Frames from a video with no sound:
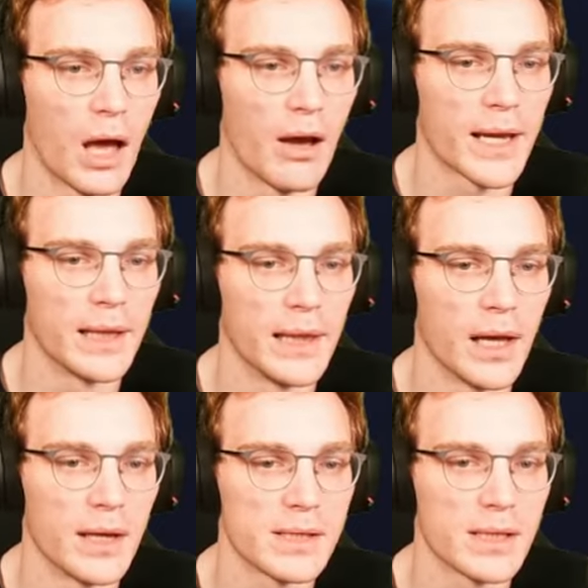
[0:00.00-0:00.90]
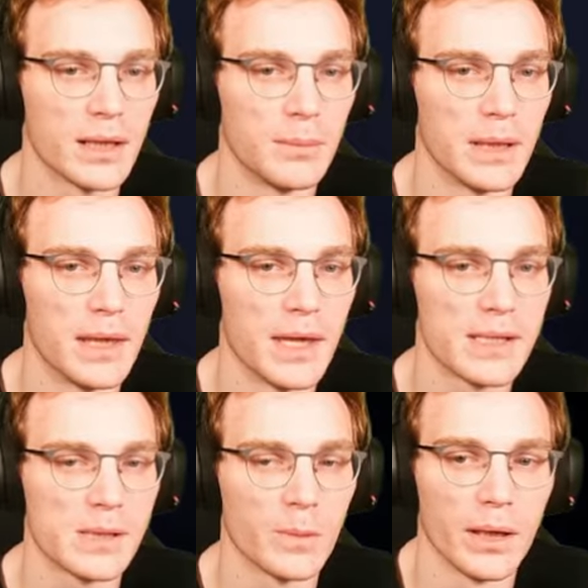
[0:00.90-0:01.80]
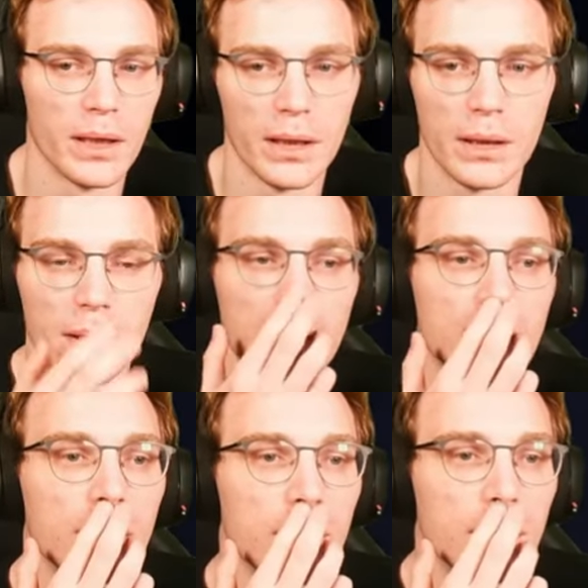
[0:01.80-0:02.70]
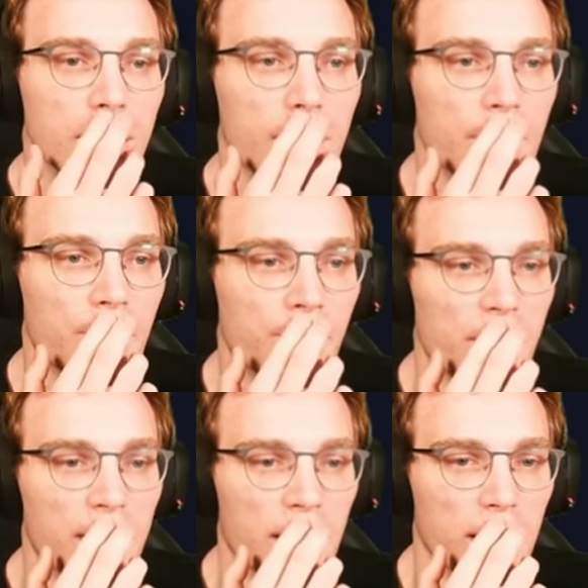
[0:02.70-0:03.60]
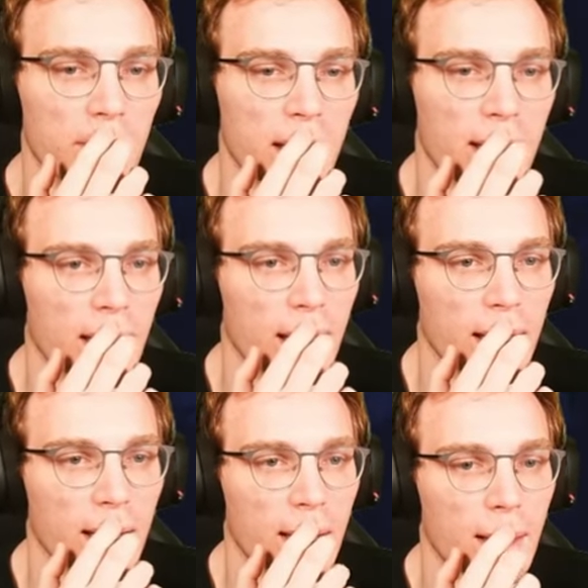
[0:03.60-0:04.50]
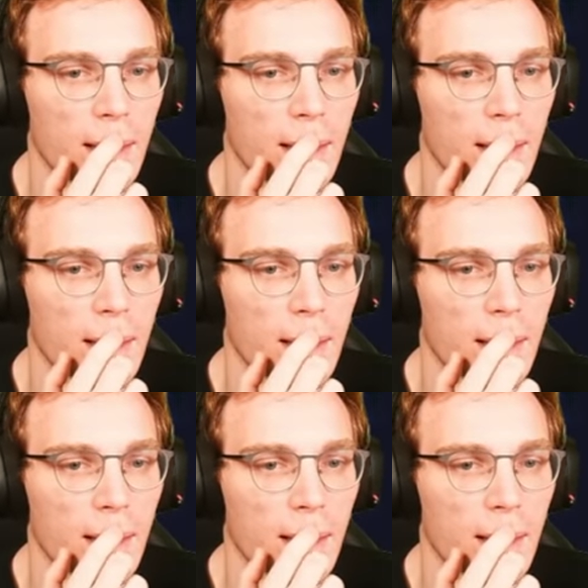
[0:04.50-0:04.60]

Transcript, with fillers: I reckon lights are gonna be this way. And they're gonna be here.